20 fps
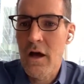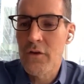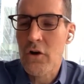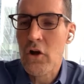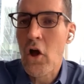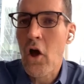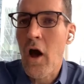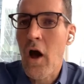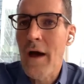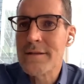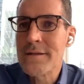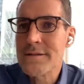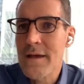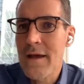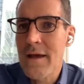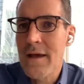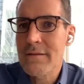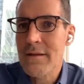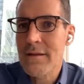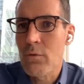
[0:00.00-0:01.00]

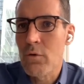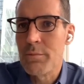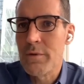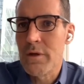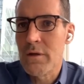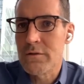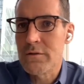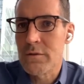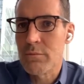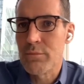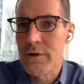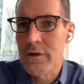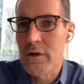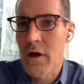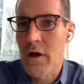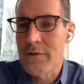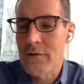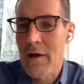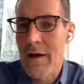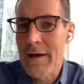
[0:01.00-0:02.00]
content that we'll be able to bring
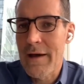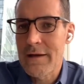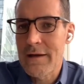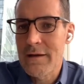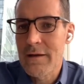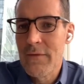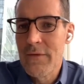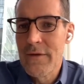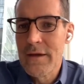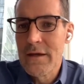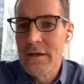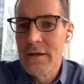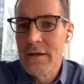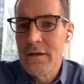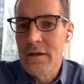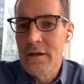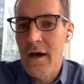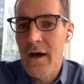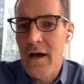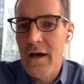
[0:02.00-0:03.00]
online
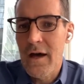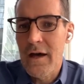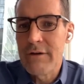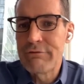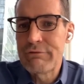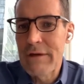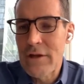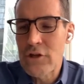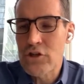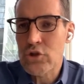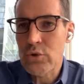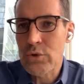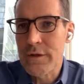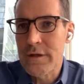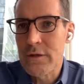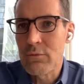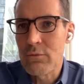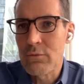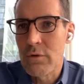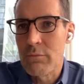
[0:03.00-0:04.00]

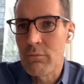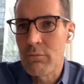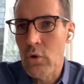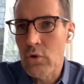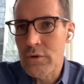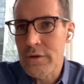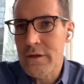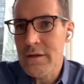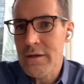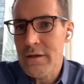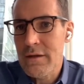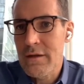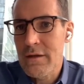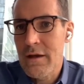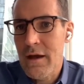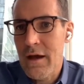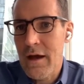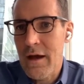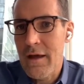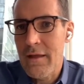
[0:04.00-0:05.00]
eventually remotely
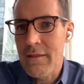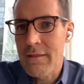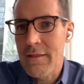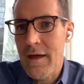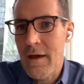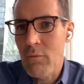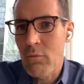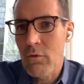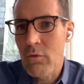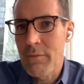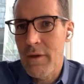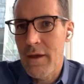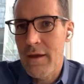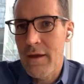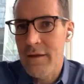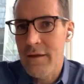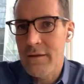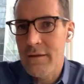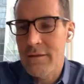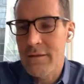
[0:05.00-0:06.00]
that will make
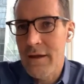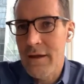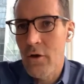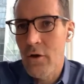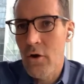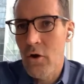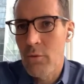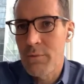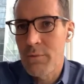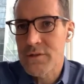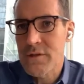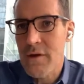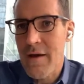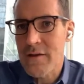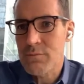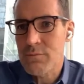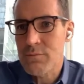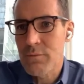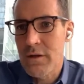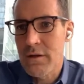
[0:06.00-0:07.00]
the in-home
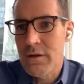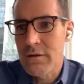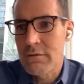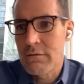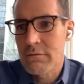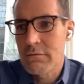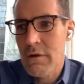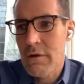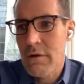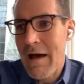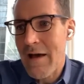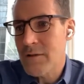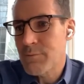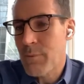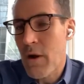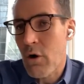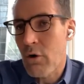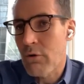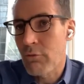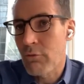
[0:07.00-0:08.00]
assessment as
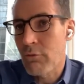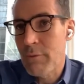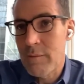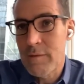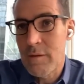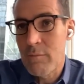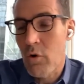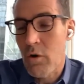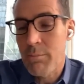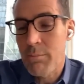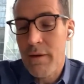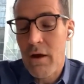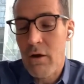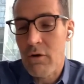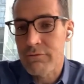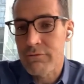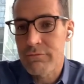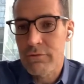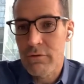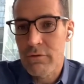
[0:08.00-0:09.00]
powerful, maybe more
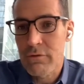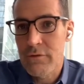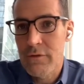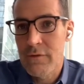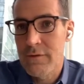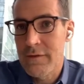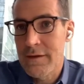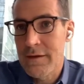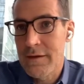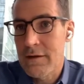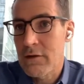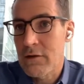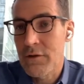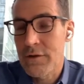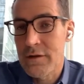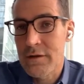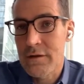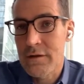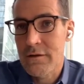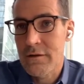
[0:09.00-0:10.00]
powerful than the
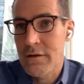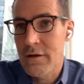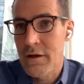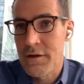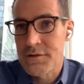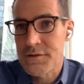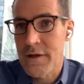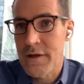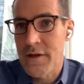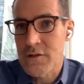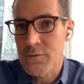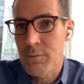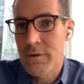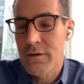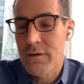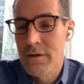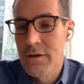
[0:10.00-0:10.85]
in-clinic assessment.